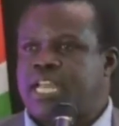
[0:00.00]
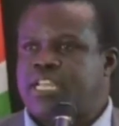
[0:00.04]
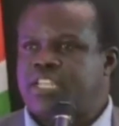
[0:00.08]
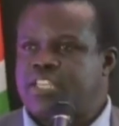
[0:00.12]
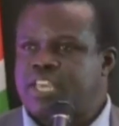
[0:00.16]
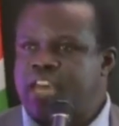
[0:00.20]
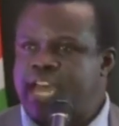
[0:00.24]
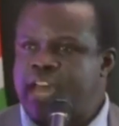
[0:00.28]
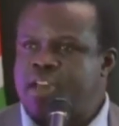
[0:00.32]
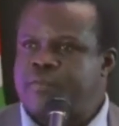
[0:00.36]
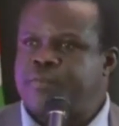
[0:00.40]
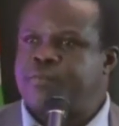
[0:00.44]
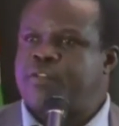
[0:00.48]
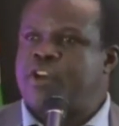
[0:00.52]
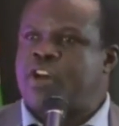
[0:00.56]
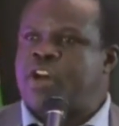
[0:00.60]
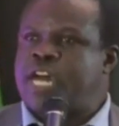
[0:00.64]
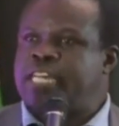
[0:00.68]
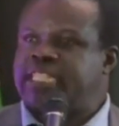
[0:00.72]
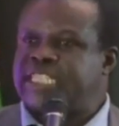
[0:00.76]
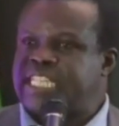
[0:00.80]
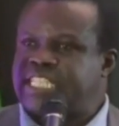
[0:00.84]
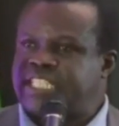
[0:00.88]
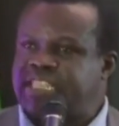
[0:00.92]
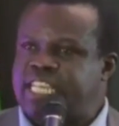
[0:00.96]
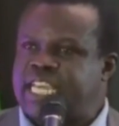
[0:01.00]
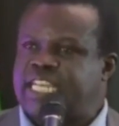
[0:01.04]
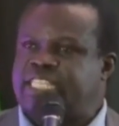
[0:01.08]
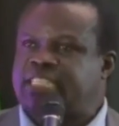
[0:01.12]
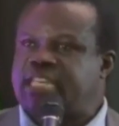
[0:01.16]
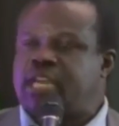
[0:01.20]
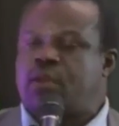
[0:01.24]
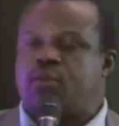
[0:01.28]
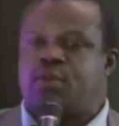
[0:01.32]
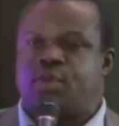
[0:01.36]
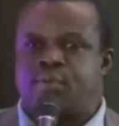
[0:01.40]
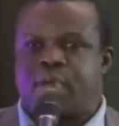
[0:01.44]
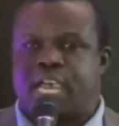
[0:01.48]
And therefore, as a
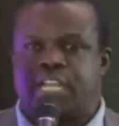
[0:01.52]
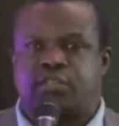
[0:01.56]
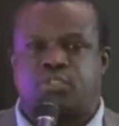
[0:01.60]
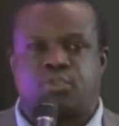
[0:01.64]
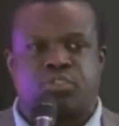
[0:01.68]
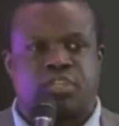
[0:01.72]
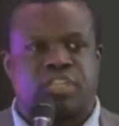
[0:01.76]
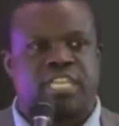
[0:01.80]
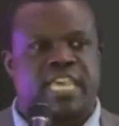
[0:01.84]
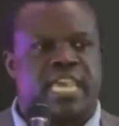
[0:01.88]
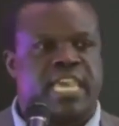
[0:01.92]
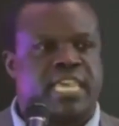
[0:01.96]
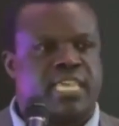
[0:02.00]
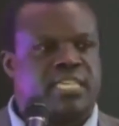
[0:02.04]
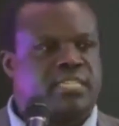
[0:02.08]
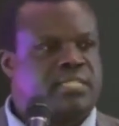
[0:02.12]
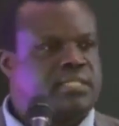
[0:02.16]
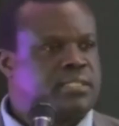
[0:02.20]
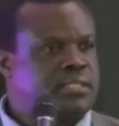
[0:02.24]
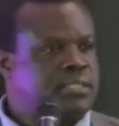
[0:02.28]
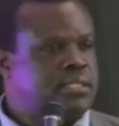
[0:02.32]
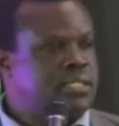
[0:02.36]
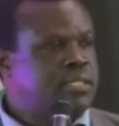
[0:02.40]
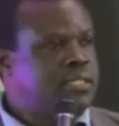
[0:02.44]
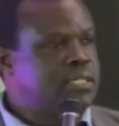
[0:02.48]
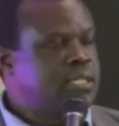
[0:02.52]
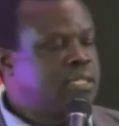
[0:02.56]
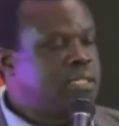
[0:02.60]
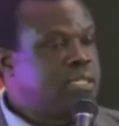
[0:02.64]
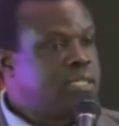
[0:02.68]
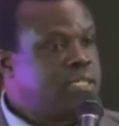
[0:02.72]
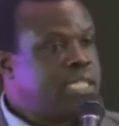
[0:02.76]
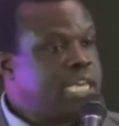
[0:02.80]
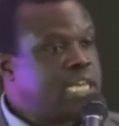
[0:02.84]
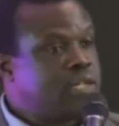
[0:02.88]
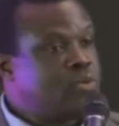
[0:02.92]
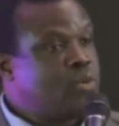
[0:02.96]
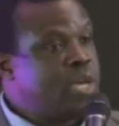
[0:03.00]
sector, we want to say
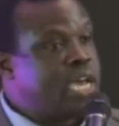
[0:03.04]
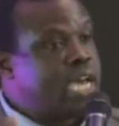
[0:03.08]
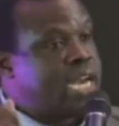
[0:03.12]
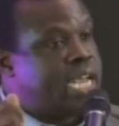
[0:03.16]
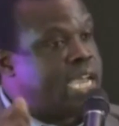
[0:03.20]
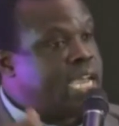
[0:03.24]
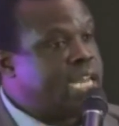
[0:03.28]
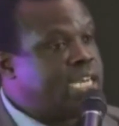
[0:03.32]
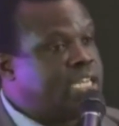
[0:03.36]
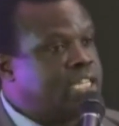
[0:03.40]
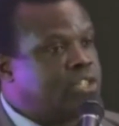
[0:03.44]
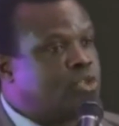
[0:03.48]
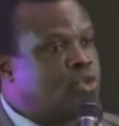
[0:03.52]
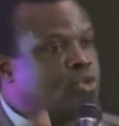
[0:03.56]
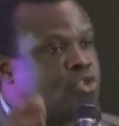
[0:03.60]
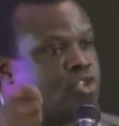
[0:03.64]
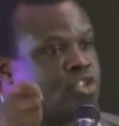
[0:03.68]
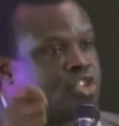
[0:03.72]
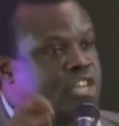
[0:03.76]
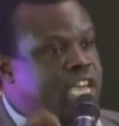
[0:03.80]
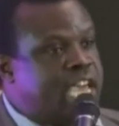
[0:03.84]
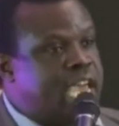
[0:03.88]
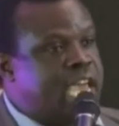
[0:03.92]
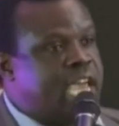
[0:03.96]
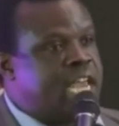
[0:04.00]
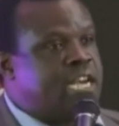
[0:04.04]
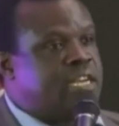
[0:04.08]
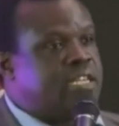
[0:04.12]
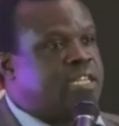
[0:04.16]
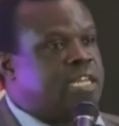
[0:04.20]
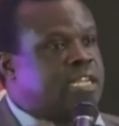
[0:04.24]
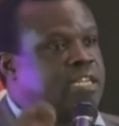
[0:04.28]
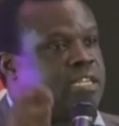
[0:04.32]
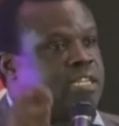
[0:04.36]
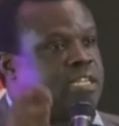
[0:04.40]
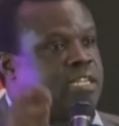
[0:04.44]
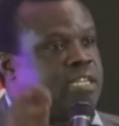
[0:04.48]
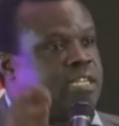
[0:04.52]
that we are ready to
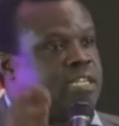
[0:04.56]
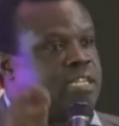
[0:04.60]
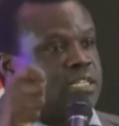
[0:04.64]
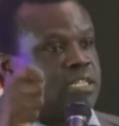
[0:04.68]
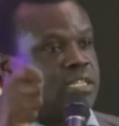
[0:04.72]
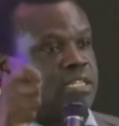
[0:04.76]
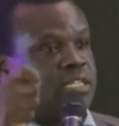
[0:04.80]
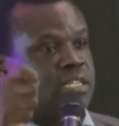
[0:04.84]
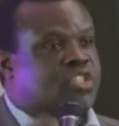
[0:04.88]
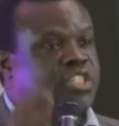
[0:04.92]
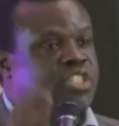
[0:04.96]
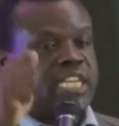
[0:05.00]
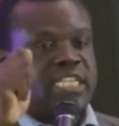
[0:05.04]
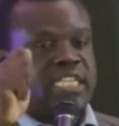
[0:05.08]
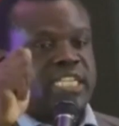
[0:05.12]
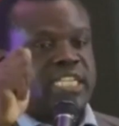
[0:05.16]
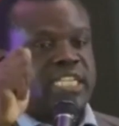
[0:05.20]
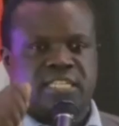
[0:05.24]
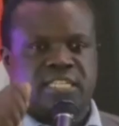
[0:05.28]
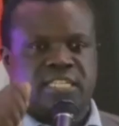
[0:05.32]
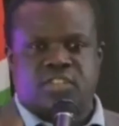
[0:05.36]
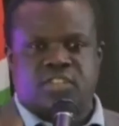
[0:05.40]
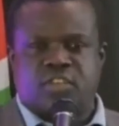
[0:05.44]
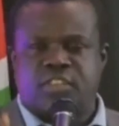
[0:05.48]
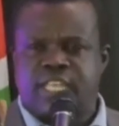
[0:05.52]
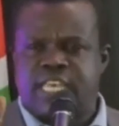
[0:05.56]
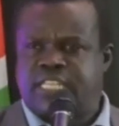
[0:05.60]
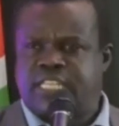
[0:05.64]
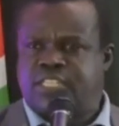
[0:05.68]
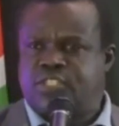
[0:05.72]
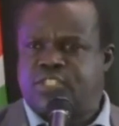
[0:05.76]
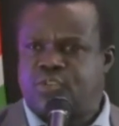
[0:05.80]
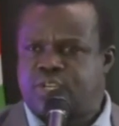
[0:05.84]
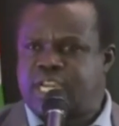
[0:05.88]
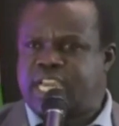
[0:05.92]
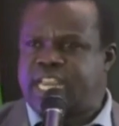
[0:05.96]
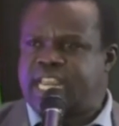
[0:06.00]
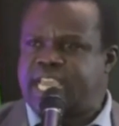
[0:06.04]
train the demonstrators so
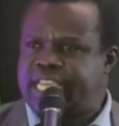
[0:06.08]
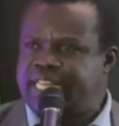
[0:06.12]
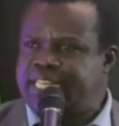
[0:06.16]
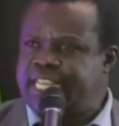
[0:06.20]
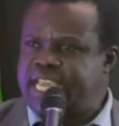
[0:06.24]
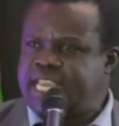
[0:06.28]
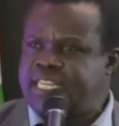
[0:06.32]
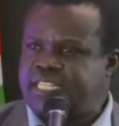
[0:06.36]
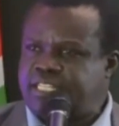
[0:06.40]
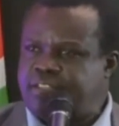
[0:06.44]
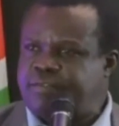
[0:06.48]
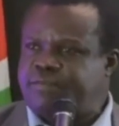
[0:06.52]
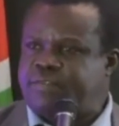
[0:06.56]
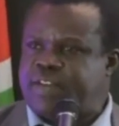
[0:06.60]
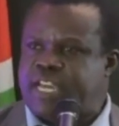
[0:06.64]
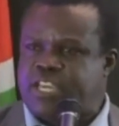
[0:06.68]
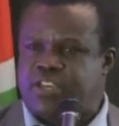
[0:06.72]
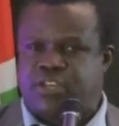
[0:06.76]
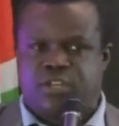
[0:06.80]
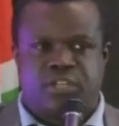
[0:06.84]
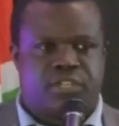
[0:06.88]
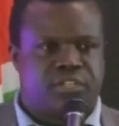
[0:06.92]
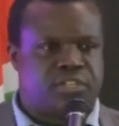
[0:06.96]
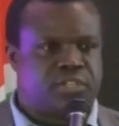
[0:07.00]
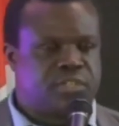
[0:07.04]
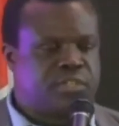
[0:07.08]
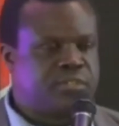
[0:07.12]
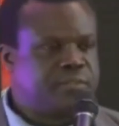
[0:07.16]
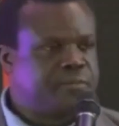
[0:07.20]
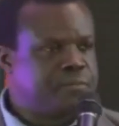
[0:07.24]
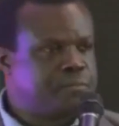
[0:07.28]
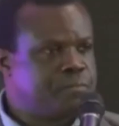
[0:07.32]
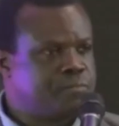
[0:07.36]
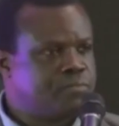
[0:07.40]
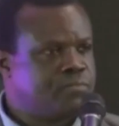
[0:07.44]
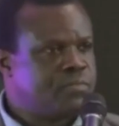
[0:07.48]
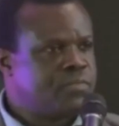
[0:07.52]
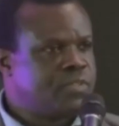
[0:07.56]
that you can identify also
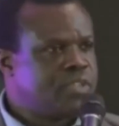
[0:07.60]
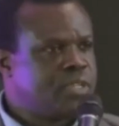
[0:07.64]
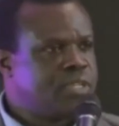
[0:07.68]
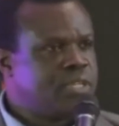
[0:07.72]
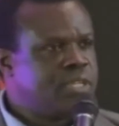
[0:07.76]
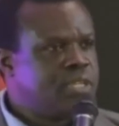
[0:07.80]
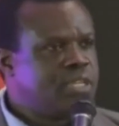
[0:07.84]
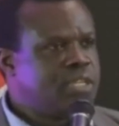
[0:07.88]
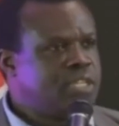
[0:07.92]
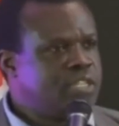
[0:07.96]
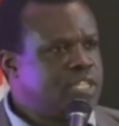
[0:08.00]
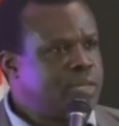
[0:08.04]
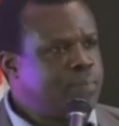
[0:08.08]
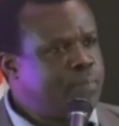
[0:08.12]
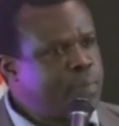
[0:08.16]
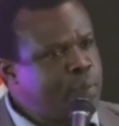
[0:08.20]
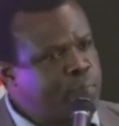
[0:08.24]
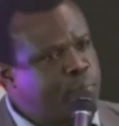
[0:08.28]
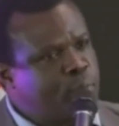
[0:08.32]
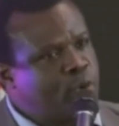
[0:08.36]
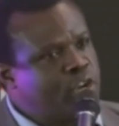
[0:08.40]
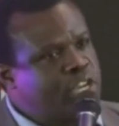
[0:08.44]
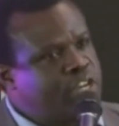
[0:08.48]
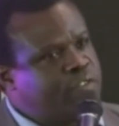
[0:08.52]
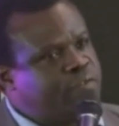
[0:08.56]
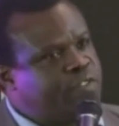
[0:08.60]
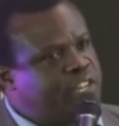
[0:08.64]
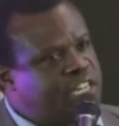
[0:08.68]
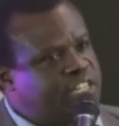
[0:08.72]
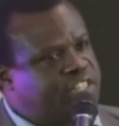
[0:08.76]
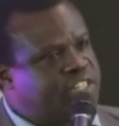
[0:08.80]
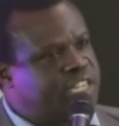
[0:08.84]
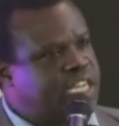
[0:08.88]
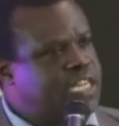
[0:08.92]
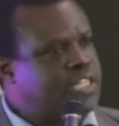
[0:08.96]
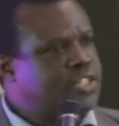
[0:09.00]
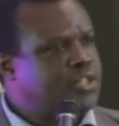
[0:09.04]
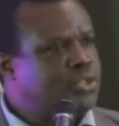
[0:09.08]
the people who
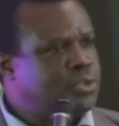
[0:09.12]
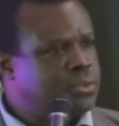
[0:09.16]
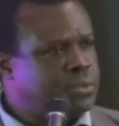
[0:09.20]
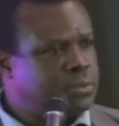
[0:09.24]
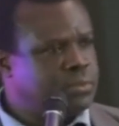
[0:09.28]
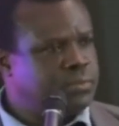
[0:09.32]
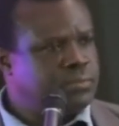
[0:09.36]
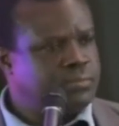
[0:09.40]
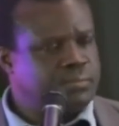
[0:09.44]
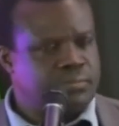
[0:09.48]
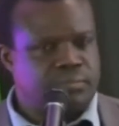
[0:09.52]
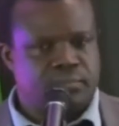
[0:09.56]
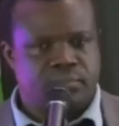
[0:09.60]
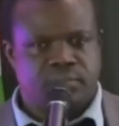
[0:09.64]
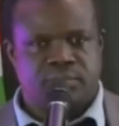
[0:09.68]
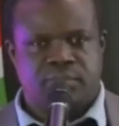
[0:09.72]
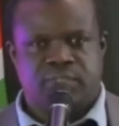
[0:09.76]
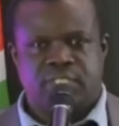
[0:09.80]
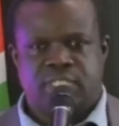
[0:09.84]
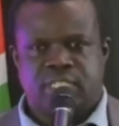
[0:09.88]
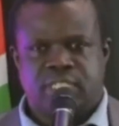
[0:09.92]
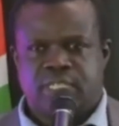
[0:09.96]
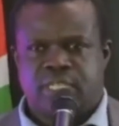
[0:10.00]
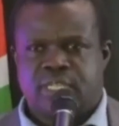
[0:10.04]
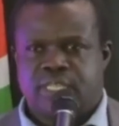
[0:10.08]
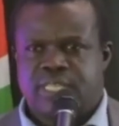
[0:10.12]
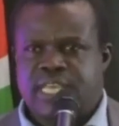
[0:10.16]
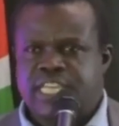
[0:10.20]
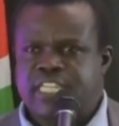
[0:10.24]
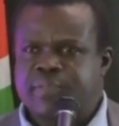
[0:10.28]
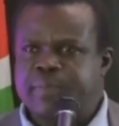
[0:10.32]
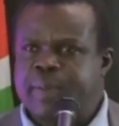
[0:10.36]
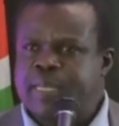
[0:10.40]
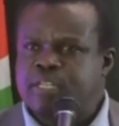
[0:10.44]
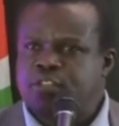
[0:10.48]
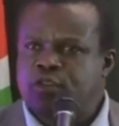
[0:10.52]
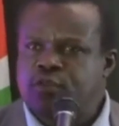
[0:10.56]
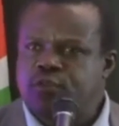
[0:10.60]
infiltrate you.
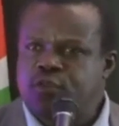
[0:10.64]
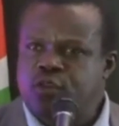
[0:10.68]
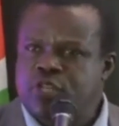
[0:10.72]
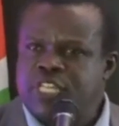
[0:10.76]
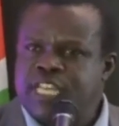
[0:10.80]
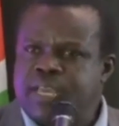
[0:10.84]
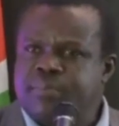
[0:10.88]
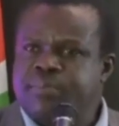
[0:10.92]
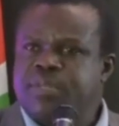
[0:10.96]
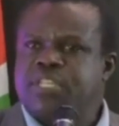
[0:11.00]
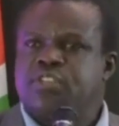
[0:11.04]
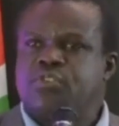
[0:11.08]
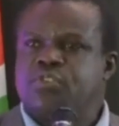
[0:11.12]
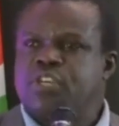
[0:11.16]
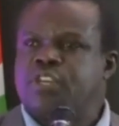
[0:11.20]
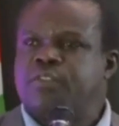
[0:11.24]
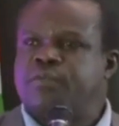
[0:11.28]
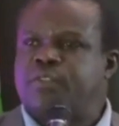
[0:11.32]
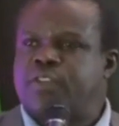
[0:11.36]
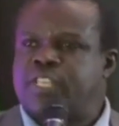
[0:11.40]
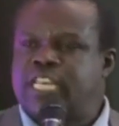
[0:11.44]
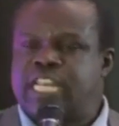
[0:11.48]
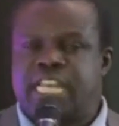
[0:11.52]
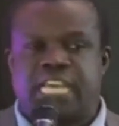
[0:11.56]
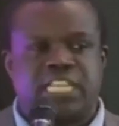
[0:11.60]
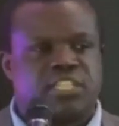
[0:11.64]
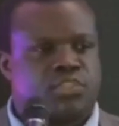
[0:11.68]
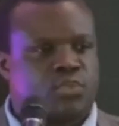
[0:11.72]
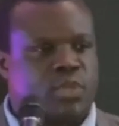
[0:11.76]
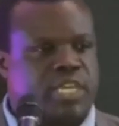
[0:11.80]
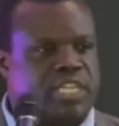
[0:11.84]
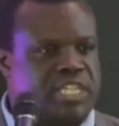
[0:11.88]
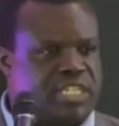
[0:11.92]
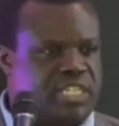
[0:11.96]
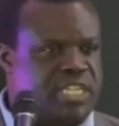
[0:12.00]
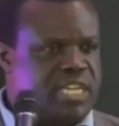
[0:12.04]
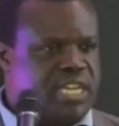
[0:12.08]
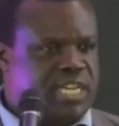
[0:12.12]
That's part of what I've been doing for the last
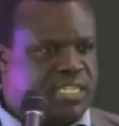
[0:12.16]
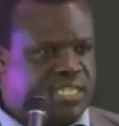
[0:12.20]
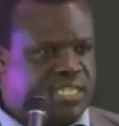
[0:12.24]
20